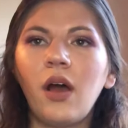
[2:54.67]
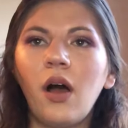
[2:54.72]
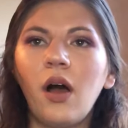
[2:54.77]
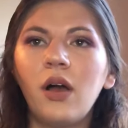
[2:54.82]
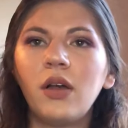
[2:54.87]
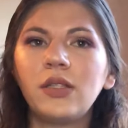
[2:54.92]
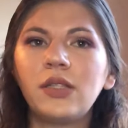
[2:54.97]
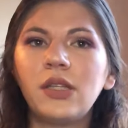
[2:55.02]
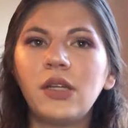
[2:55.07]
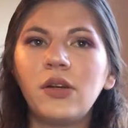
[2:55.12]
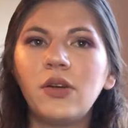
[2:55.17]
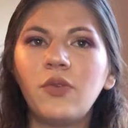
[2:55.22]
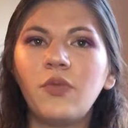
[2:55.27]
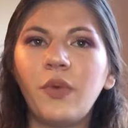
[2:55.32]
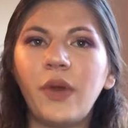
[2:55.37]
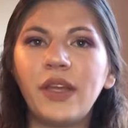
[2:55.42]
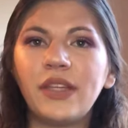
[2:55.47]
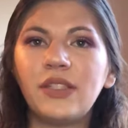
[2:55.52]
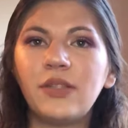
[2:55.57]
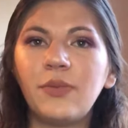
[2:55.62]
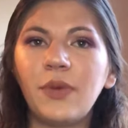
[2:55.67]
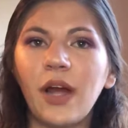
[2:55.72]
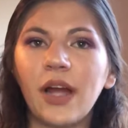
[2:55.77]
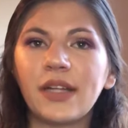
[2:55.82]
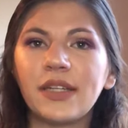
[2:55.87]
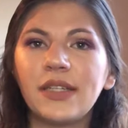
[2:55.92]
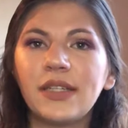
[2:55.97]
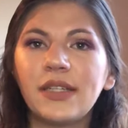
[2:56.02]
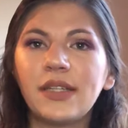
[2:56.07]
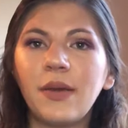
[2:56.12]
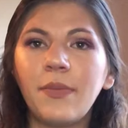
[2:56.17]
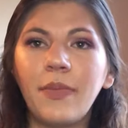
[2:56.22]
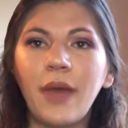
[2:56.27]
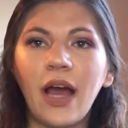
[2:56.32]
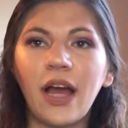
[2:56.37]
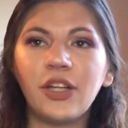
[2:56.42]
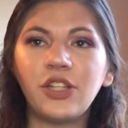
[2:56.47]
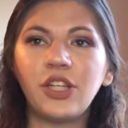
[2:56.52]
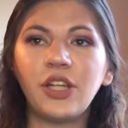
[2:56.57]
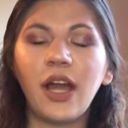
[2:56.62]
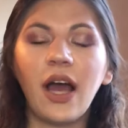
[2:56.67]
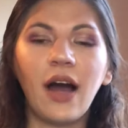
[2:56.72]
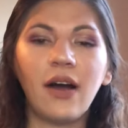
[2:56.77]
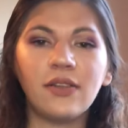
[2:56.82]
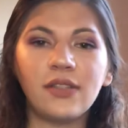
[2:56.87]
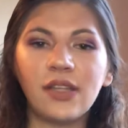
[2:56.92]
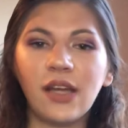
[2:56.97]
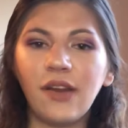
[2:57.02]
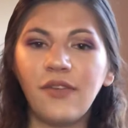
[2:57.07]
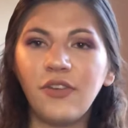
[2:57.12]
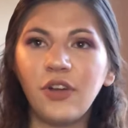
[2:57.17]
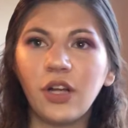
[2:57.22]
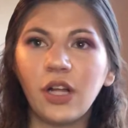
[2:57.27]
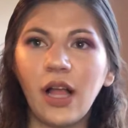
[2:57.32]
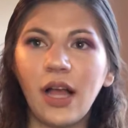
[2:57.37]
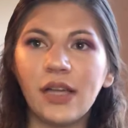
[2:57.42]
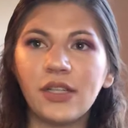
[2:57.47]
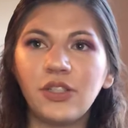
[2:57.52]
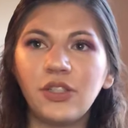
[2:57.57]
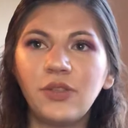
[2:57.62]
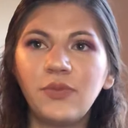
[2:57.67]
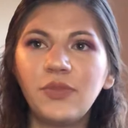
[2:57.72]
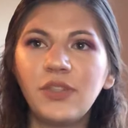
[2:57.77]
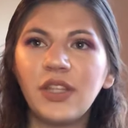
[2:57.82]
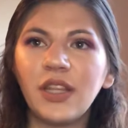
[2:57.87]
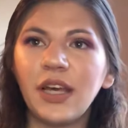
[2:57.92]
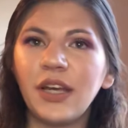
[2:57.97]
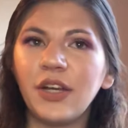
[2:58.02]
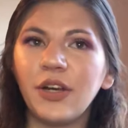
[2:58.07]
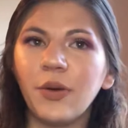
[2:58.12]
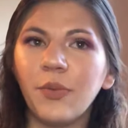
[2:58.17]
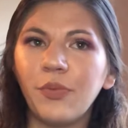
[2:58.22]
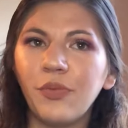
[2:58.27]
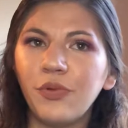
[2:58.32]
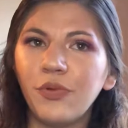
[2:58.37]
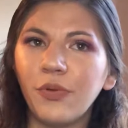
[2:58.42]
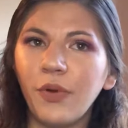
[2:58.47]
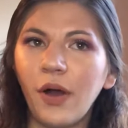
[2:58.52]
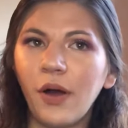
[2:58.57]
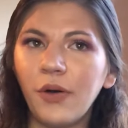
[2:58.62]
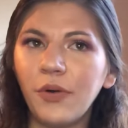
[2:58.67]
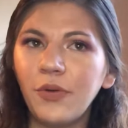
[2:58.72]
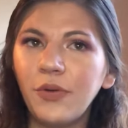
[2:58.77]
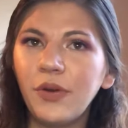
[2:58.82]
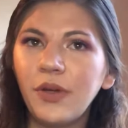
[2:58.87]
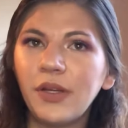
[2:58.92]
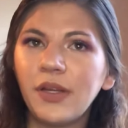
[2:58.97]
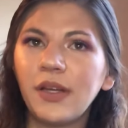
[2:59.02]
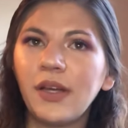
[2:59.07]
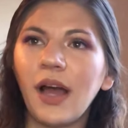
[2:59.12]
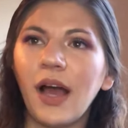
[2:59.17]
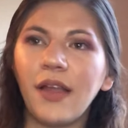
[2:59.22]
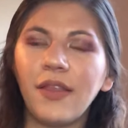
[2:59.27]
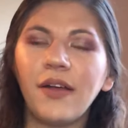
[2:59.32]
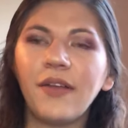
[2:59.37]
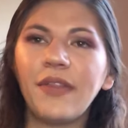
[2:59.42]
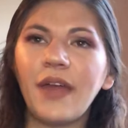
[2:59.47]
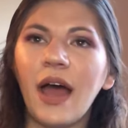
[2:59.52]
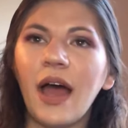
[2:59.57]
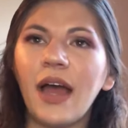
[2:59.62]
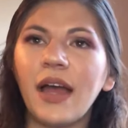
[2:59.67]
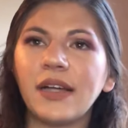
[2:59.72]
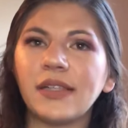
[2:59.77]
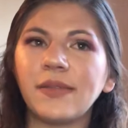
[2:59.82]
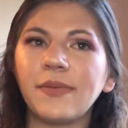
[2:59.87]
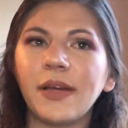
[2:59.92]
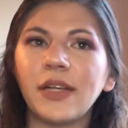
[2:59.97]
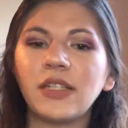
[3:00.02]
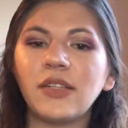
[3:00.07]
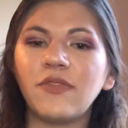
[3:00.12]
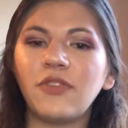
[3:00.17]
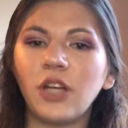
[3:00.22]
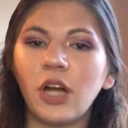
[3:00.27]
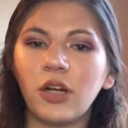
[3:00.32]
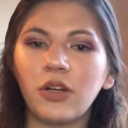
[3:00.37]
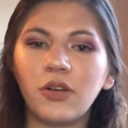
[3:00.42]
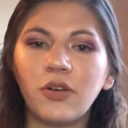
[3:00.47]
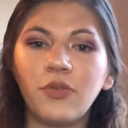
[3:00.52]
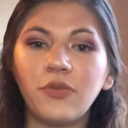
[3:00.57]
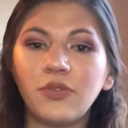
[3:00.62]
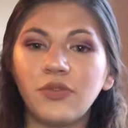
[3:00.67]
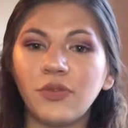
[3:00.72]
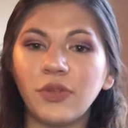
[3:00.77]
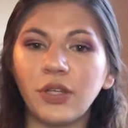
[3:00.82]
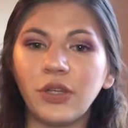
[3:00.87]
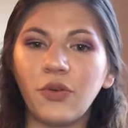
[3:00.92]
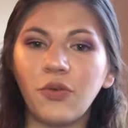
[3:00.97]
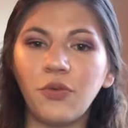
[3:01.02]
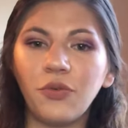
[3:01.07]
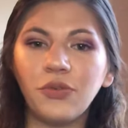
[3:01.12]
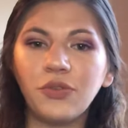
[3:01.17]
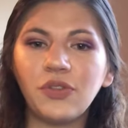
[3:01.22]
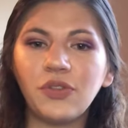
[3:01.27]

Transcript: Also, ways to practice compassion outside of your classroom so that you're a pro. I thought that aspect of the article was really cool,